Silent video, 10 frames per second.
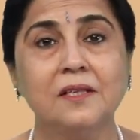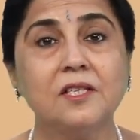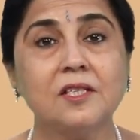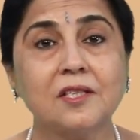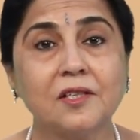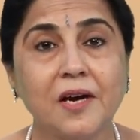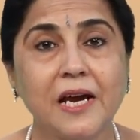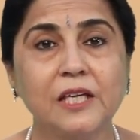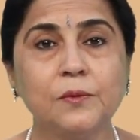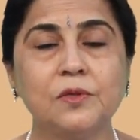
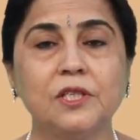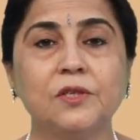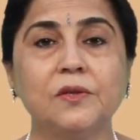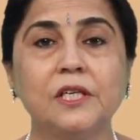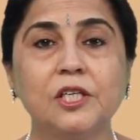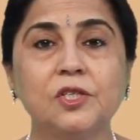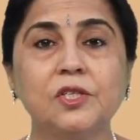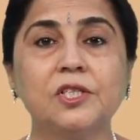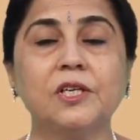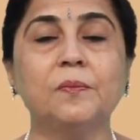describes the
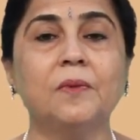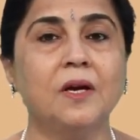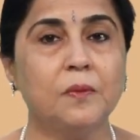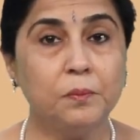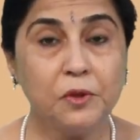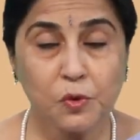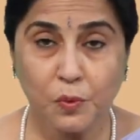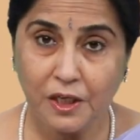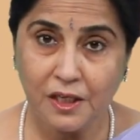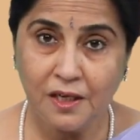relationship
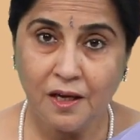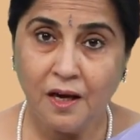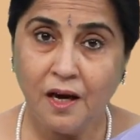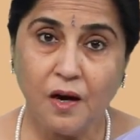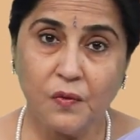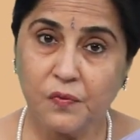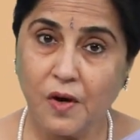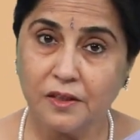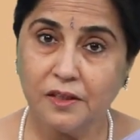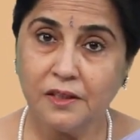between a
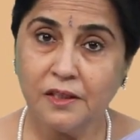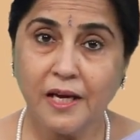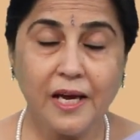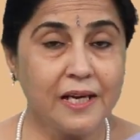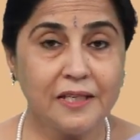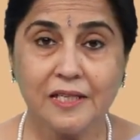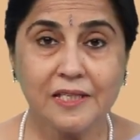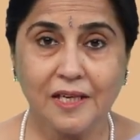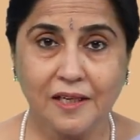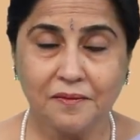father and his
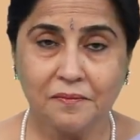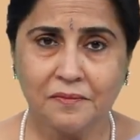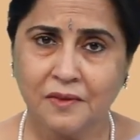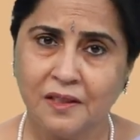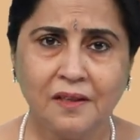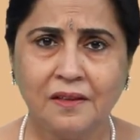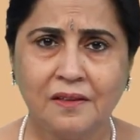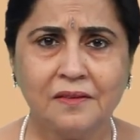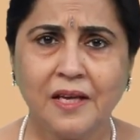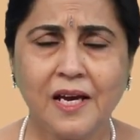son.
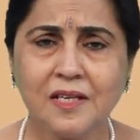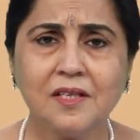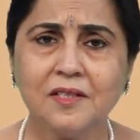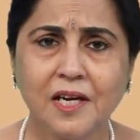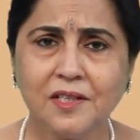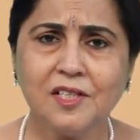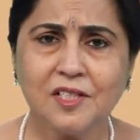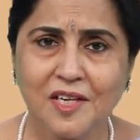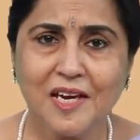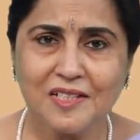As the title
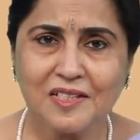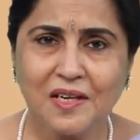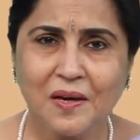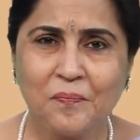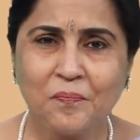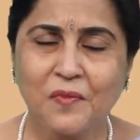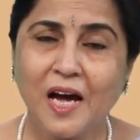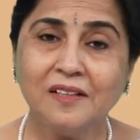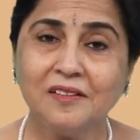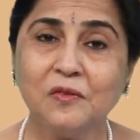says,
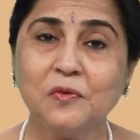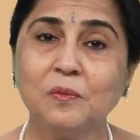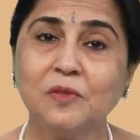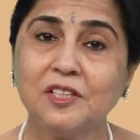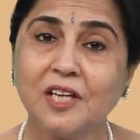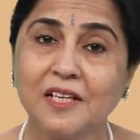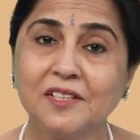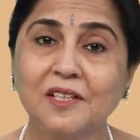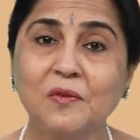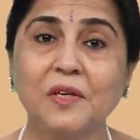I think from the
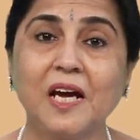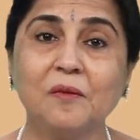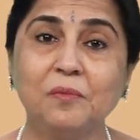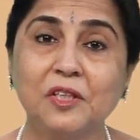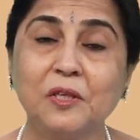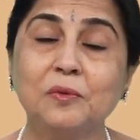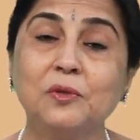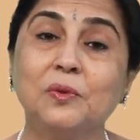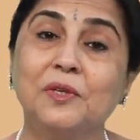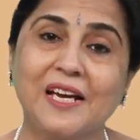title we have been
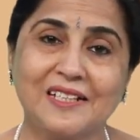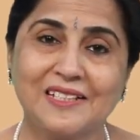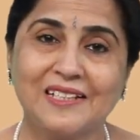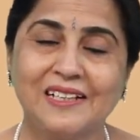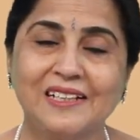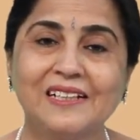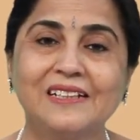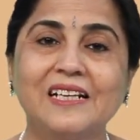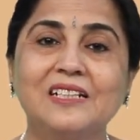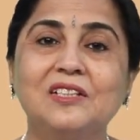able to guess
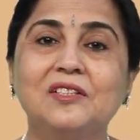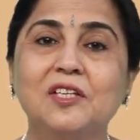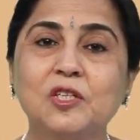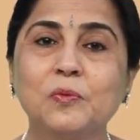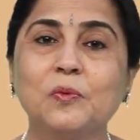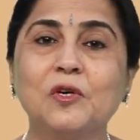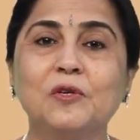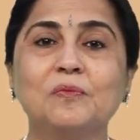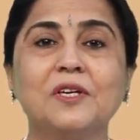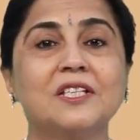that this
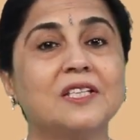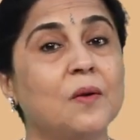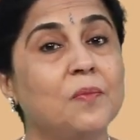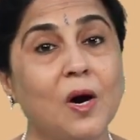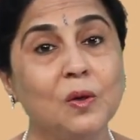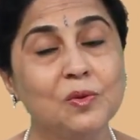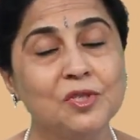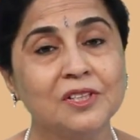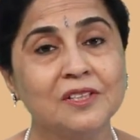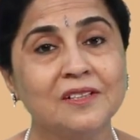poem is
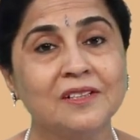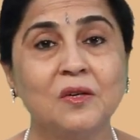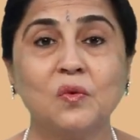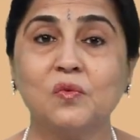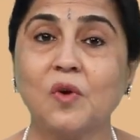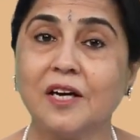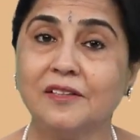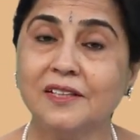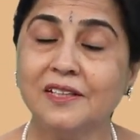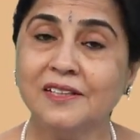about
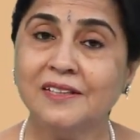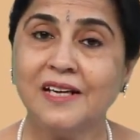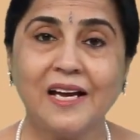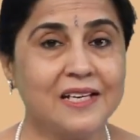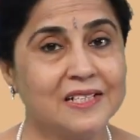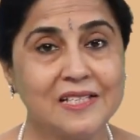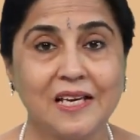father and